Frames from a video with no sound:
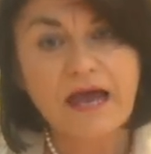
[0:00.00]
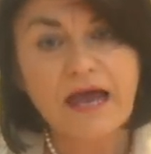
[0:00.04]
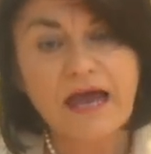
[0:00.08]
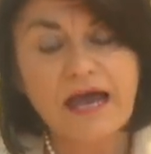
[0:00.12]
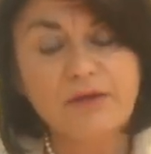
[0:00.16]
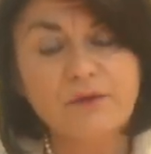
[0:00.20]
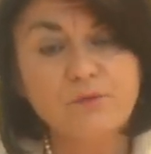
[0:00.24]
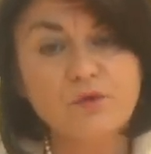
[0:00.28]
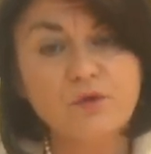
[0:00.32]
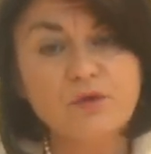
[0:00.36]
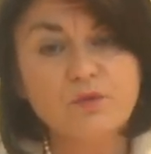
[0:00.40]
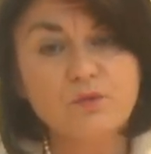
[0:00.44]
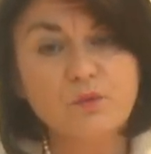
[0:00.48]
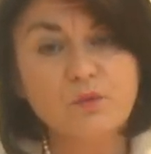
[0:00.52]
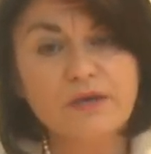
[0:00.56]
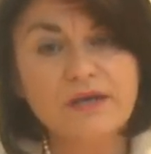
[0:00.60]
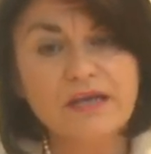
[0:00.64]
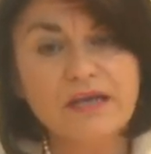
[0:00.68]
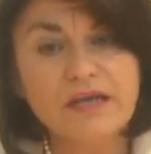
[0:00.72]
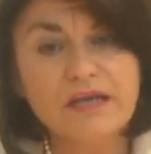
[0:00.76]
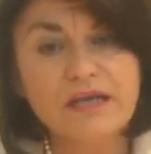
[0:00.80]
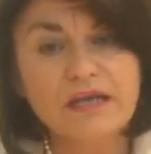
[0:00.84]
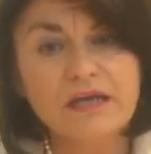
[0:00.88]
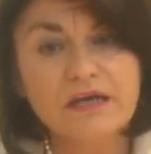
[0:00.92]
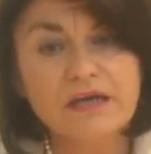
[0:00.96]
And when
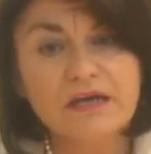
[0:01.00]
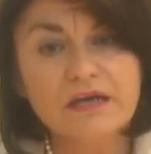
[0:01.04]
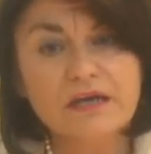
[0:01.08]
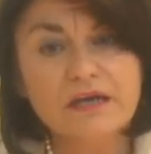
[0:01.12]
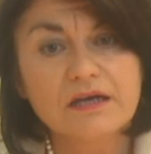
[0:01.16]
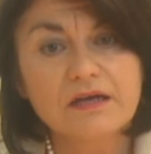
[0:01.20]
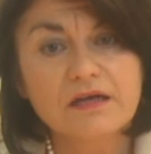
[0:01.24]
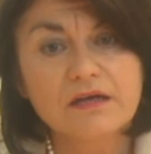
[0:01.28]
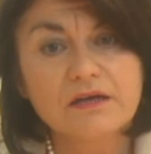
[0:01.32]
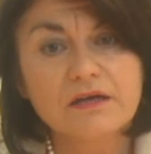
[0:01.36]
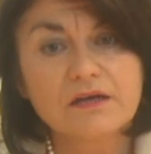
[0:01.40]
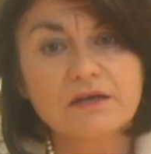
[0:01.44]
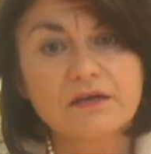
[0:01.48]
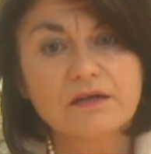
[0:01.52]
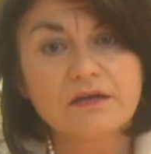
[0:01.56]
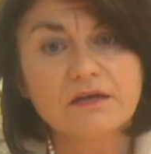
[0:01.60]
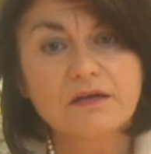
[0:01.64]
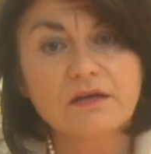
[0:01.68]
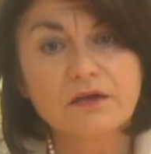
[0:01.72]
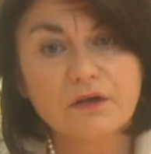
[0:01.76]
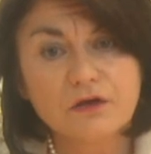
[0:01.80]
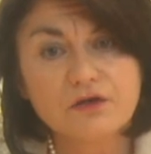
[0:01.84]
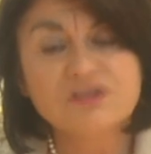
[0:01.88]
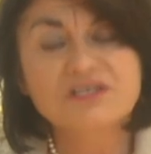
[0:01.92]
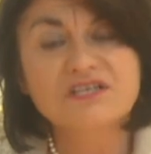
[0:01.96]
we
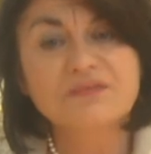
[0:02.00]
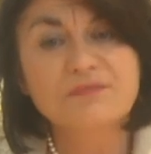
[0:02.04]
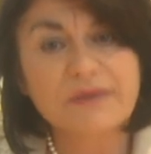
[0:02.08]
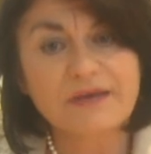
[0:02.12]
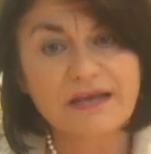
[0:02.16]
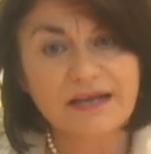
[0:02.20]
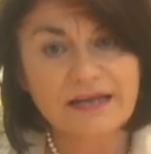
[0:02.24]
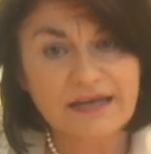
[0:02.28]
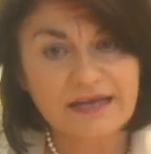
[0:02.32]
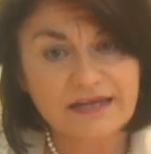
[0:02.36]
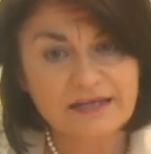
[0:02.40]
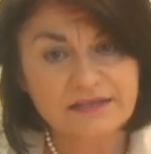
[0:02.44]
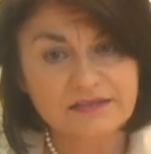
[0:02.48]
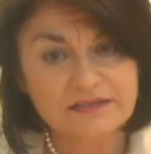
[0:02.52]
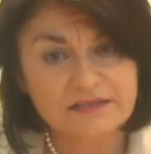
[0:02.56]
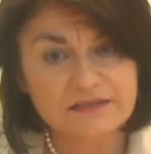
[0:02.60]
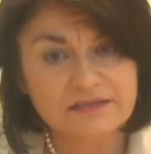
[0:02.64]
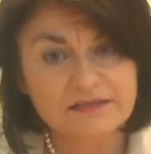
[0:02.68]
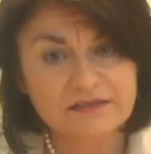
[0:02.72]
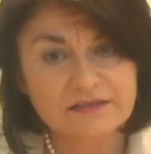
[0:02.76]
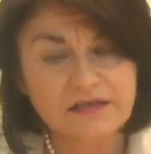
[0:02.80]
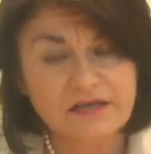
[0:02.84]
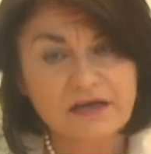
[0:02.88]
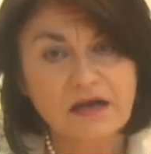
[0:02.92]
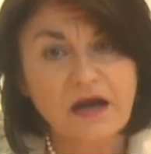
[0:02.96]
look to be elected,
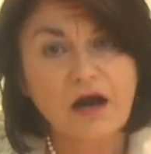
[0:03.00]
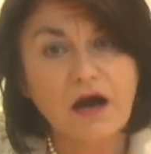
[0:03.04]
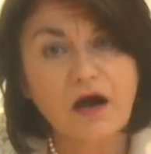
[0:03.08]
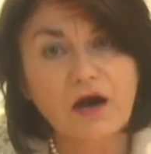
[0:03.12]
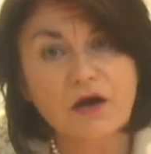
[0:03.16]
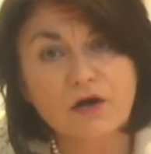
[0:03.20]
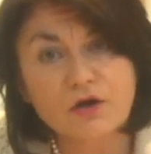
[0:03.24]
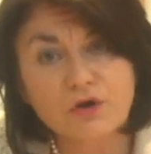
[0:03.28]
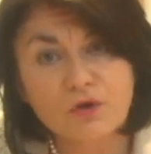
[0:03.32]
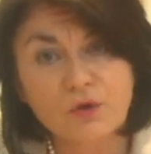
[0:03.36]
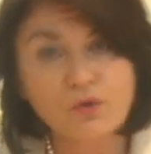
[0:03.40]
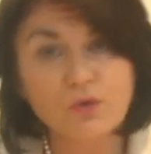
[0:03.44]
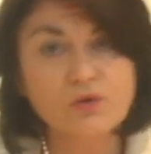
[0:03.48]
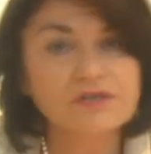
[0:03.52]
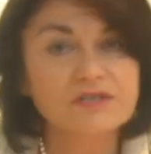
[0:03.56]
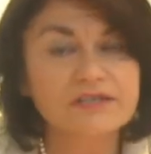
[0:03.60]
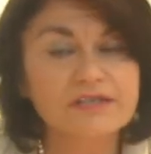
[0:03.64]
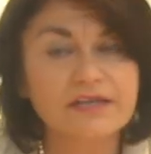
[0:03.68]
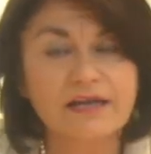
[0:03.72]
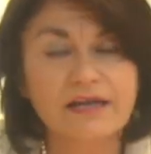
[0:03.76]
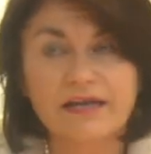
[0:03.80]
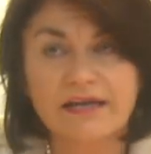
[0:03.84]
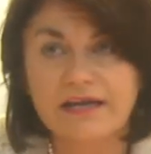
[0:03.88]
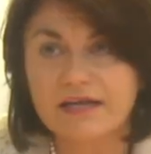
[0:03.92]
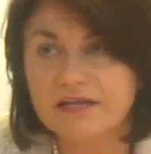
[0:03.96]
or go to
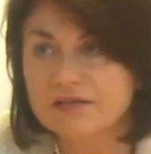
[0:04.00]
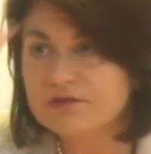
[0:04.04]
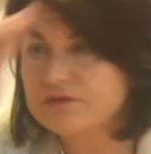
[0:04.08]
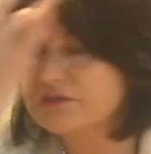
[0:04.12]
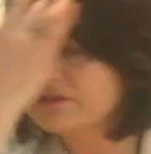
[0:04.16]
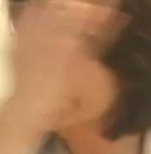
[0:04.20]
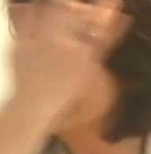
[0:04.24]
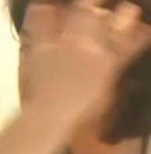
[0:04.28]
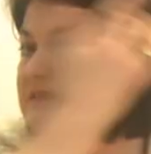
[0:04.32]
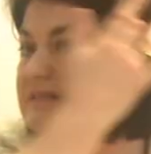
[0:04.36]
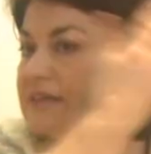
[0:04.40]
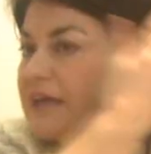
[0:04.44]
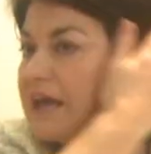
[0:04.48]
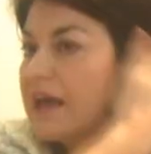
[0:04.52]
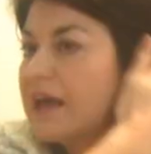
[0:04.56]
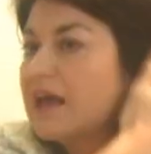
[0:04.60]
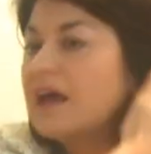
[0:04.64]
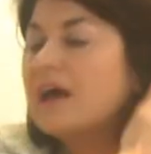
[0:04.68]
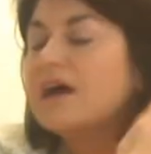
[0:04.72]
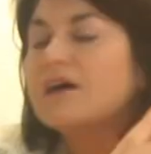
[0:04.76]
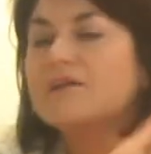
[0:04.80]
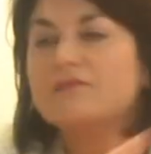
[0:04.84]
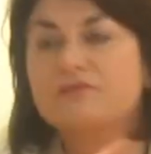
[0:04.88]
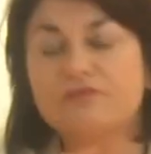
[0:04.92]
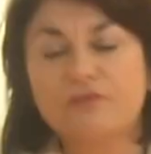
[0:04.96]
the electorate and say,
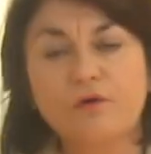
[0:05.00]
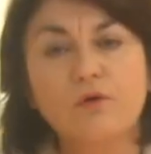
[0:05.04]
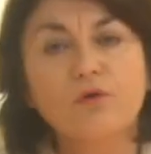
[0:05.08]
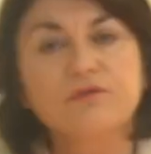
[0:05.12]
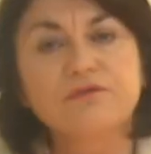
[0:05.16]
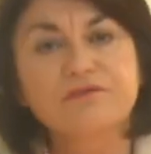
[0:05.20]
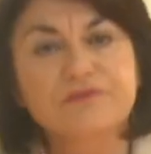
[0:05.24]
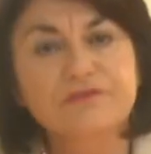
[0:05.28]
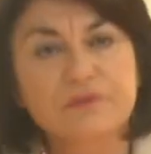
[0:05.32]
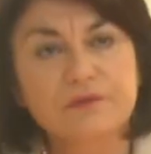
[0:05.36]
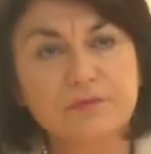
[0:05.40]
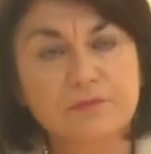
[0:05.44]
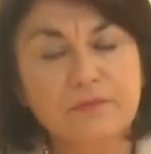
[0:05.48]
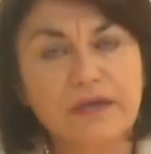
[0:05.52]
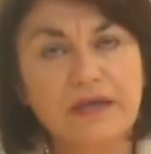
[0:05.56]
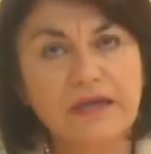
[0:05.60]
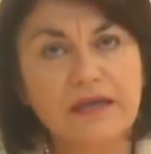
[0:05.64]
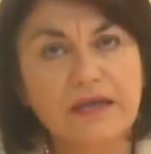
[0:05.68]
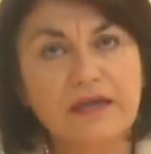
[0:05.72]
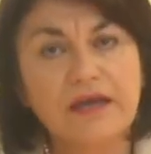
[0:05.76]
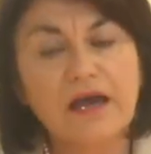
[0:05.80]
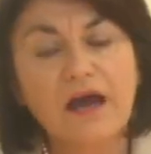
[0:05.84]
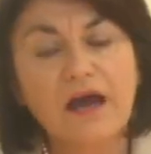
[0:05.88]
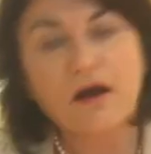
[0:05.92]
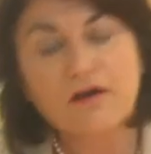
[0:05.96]
vote for
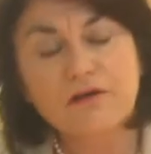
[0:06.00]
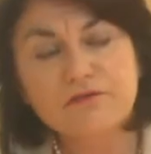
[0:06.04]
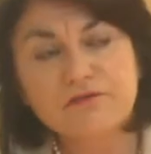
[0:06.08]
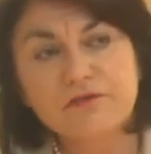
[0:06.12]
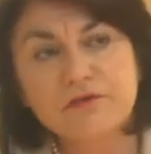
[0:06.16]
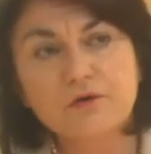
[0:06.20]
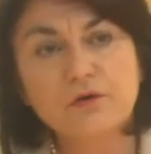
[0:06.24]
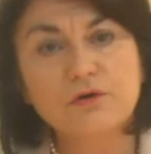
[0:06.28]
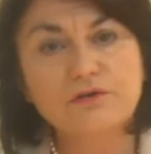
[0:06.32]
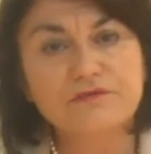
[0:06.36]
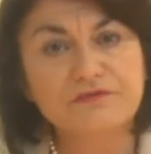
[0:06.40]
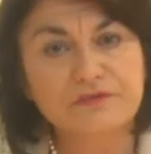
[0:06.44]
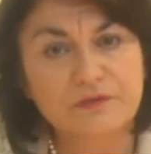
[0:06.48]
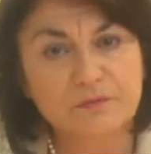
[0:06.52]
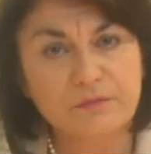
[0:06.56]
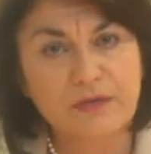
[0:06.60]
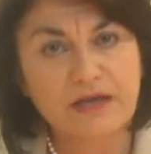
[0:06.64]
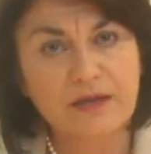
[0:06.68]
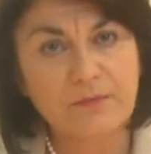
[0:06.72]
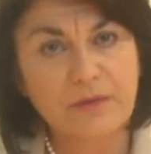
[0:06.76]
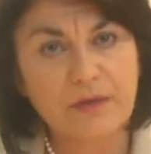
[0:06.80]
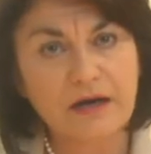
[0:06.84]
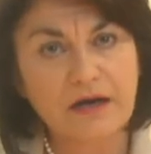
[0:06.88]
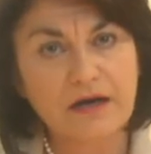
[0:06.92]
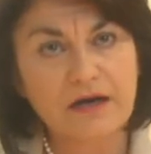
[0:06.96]
me, or vote for
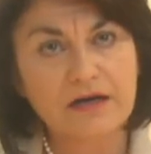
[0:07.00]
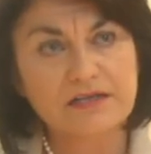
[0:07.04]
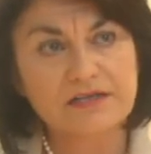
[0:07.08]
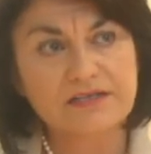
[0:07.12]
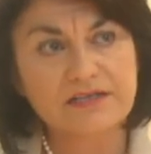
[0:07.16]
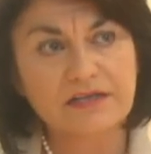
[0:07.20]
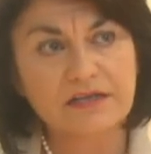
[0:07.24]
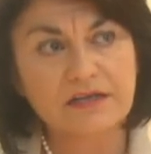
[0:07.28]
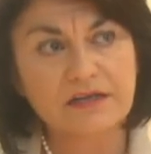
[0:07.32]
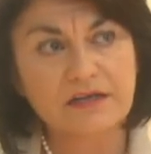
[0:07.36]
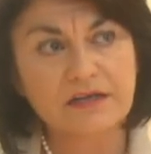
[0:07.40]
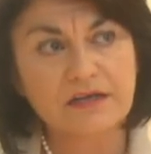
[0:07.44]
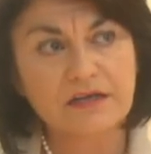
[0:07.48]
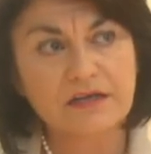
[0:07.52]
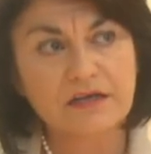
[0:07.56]
my party,